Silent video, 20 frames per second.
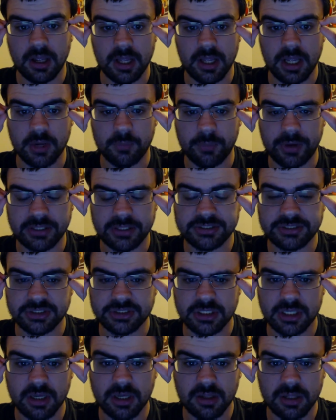I went
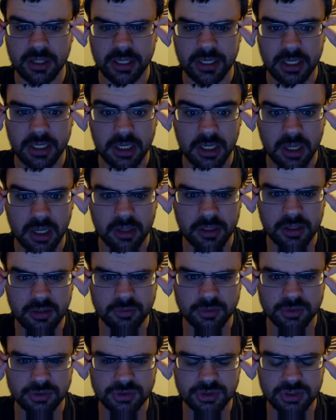uh, like I
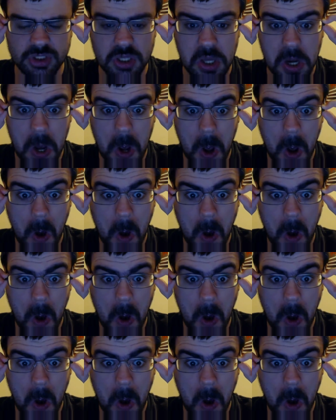think it was